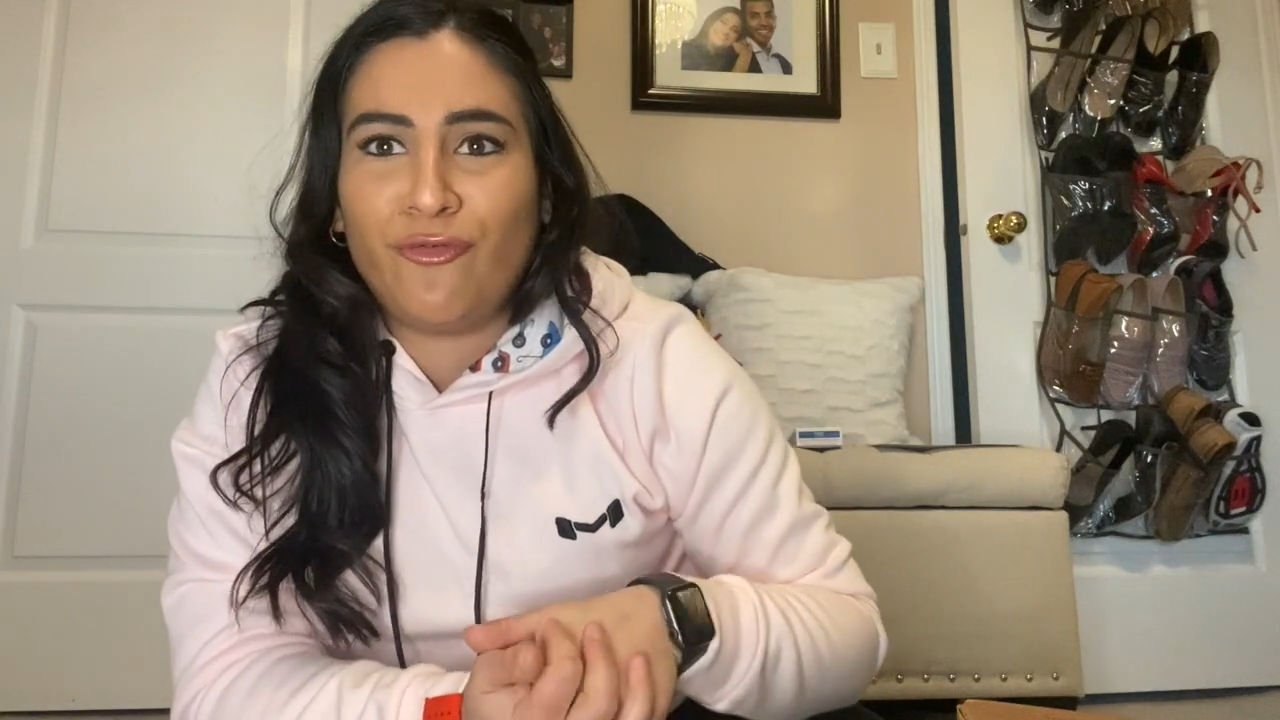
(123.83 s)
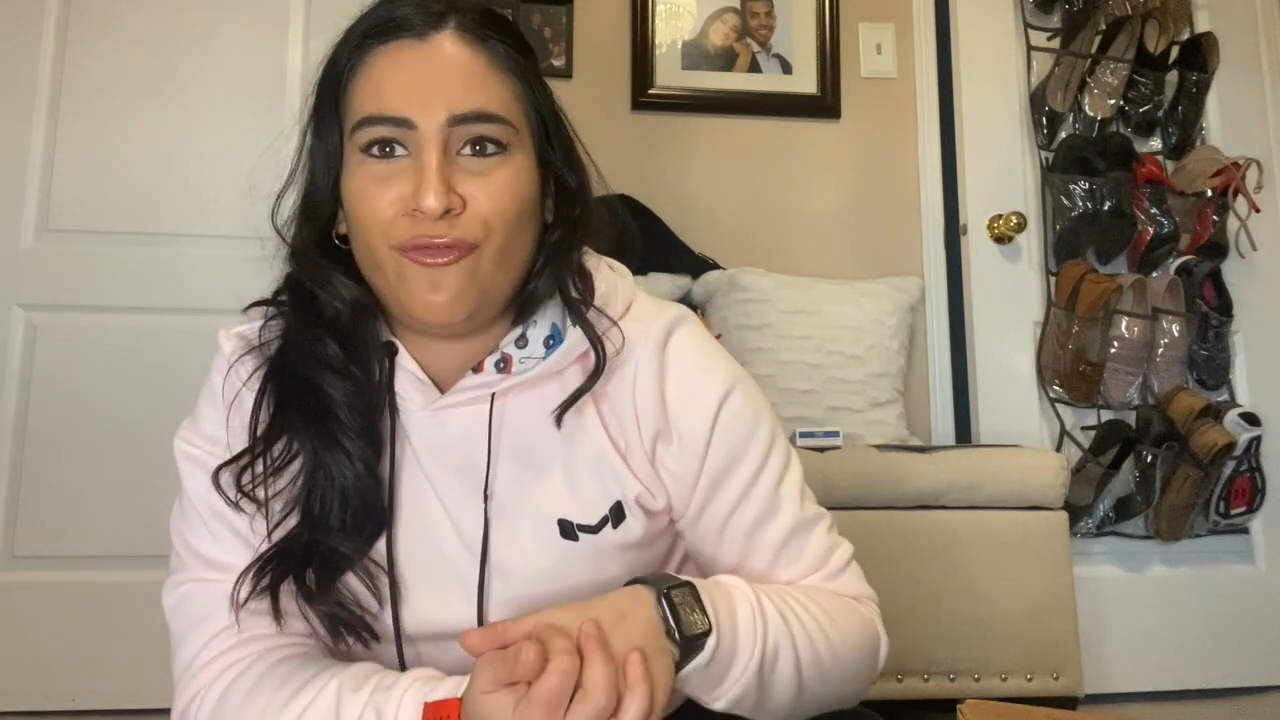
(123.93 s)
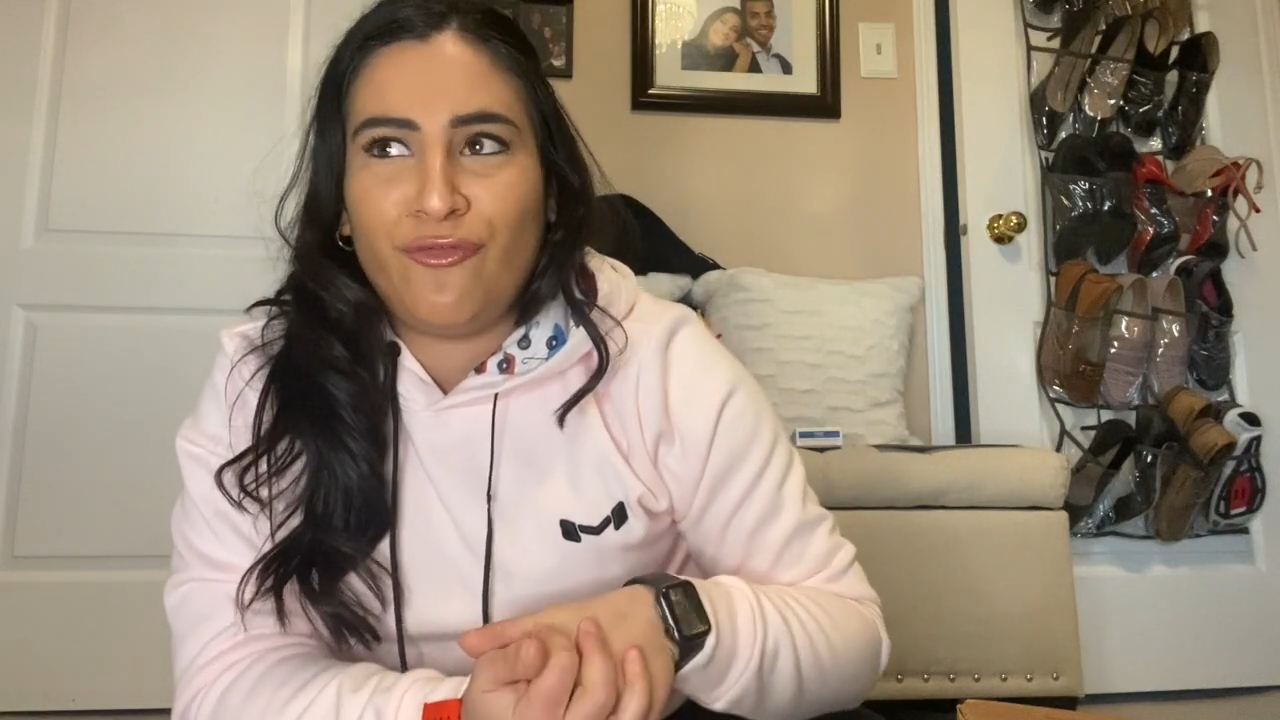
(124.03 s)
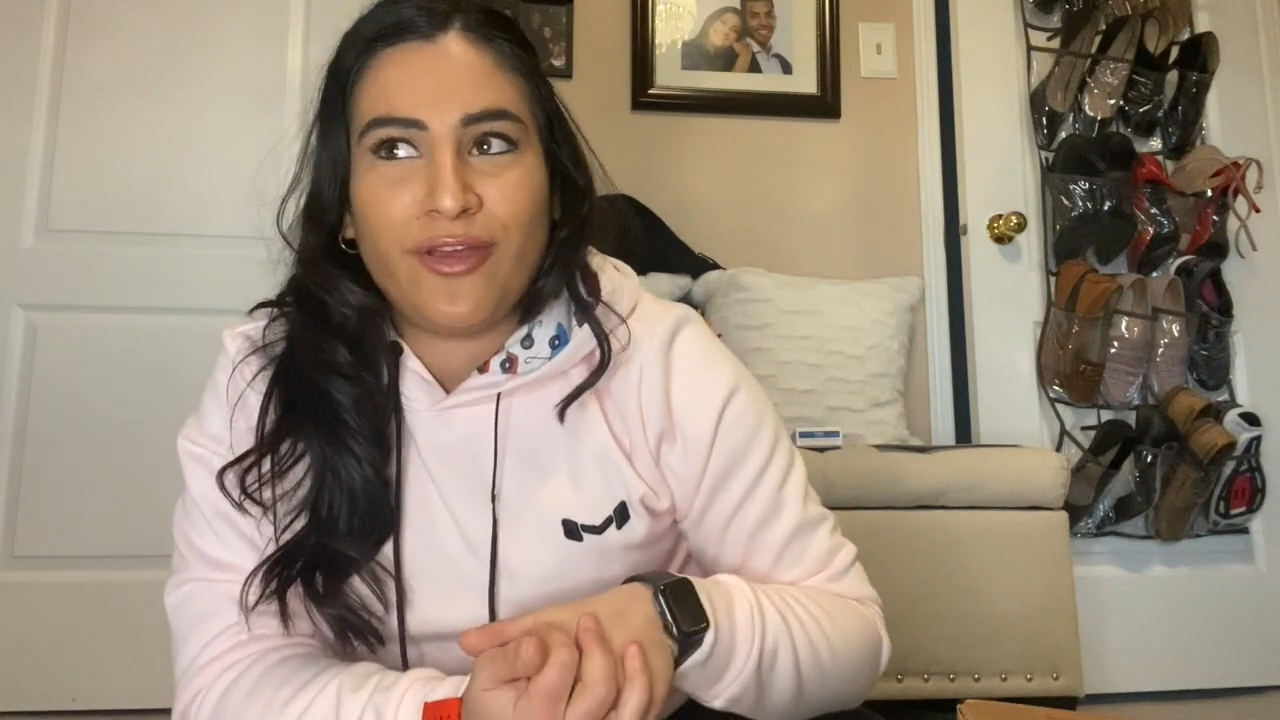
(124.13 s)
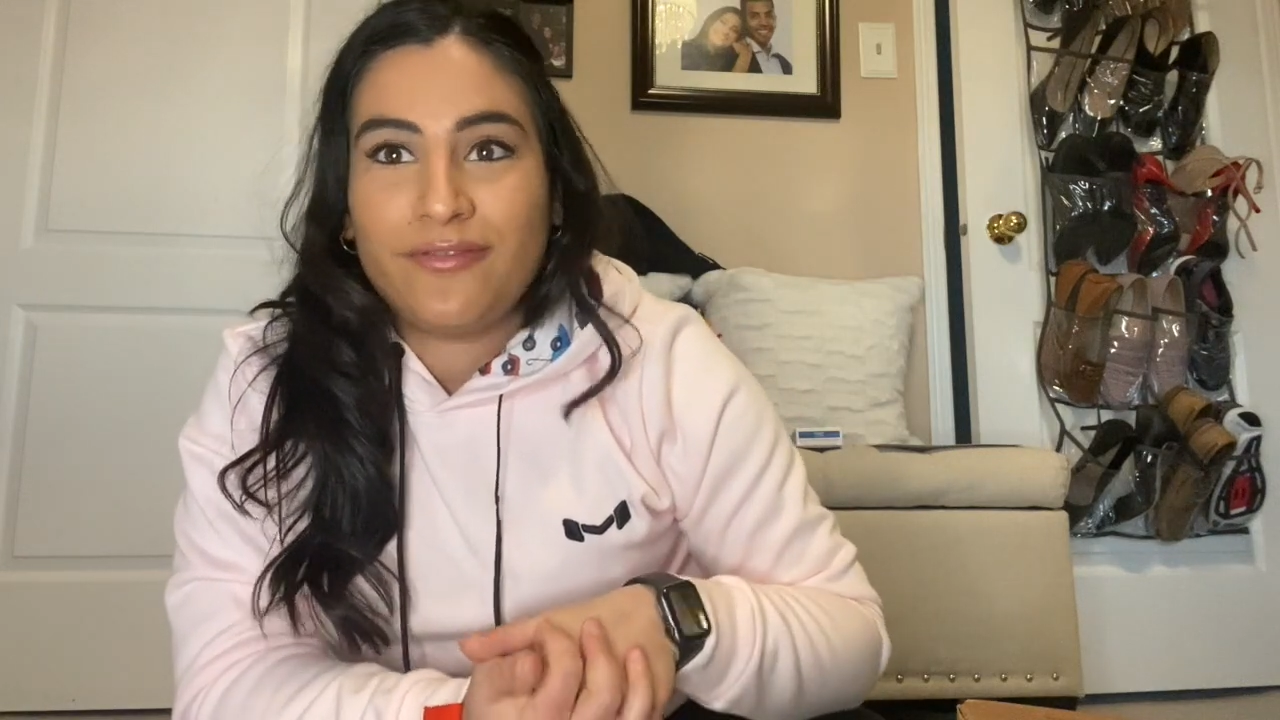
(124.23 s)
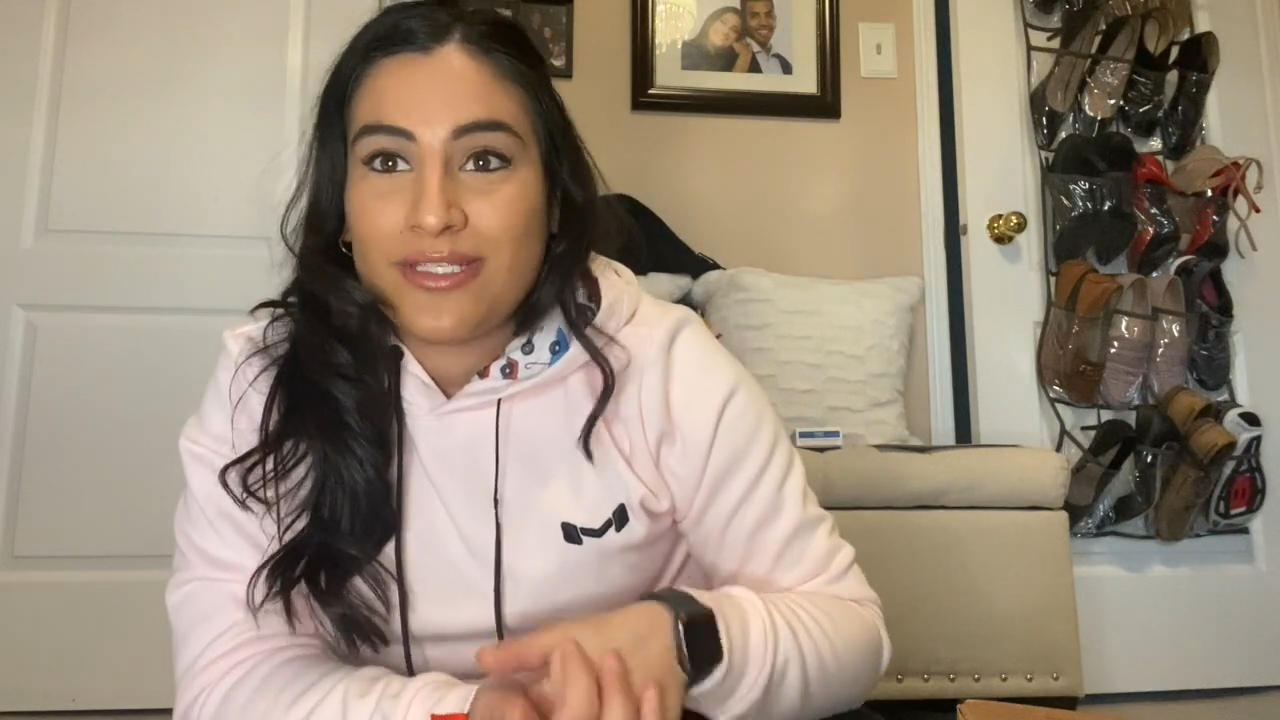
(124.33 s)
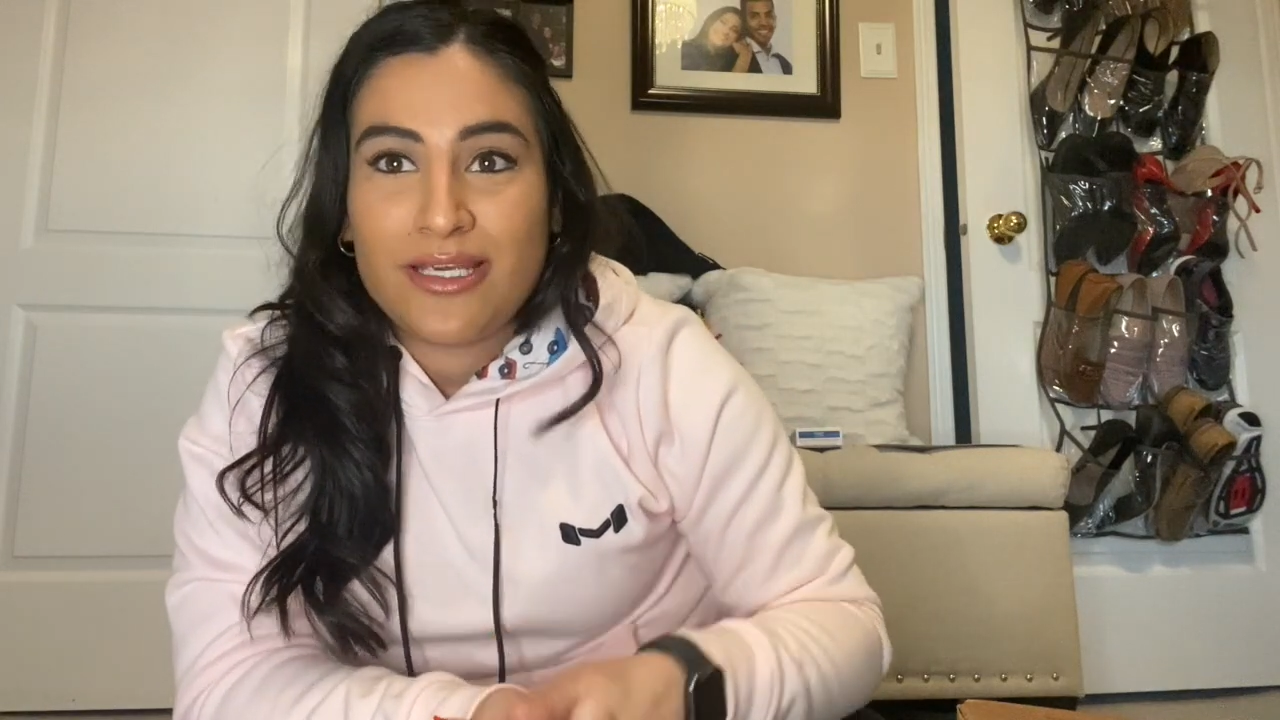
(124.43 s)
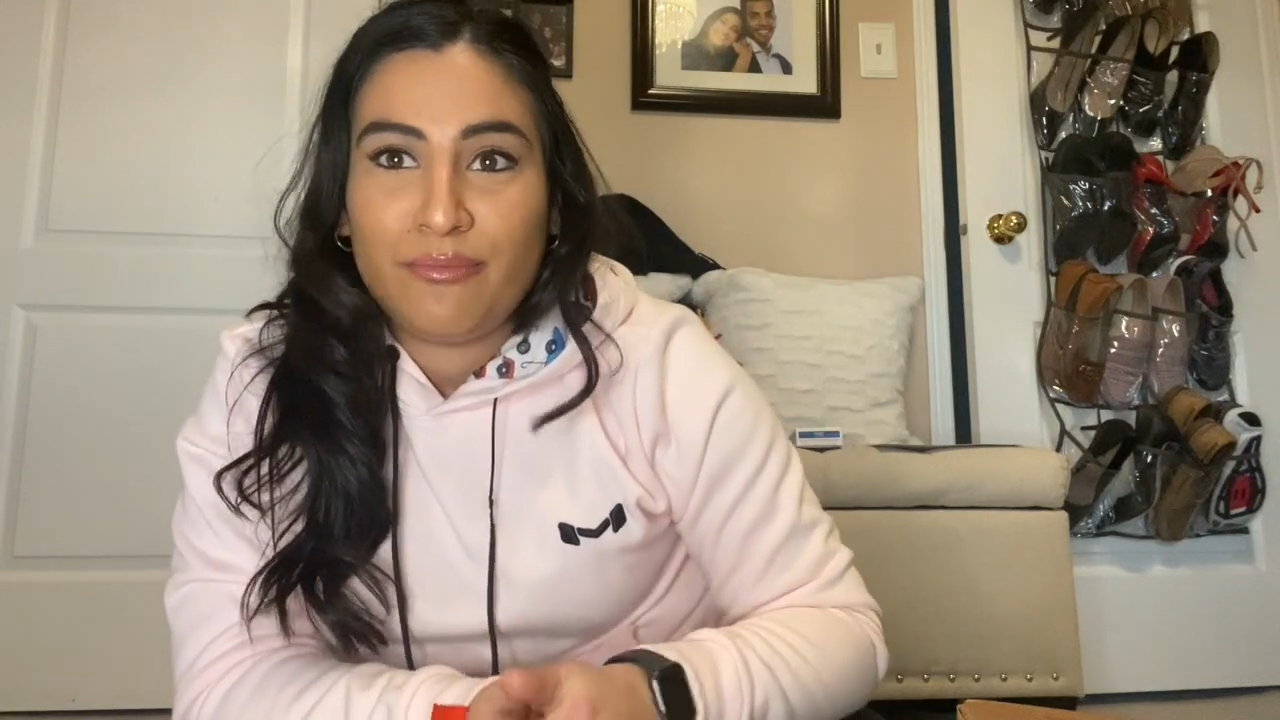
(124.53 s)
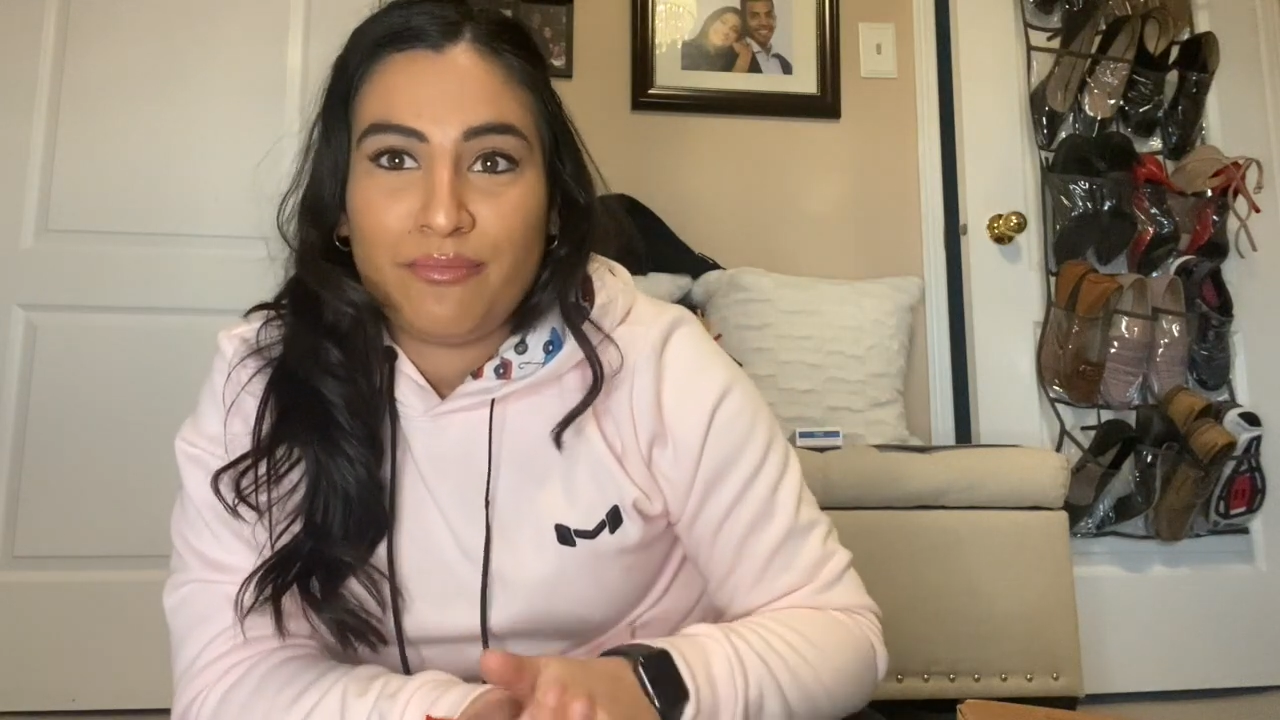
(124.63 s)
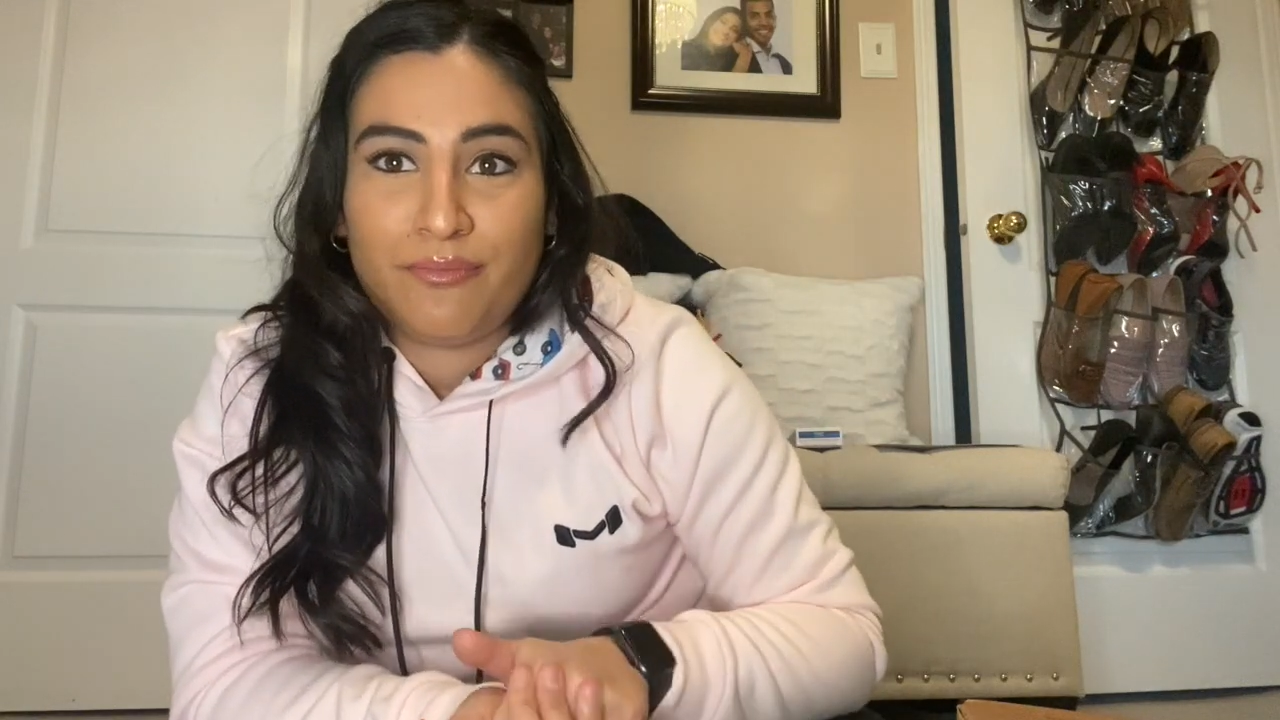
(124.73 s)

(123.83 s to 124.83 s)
50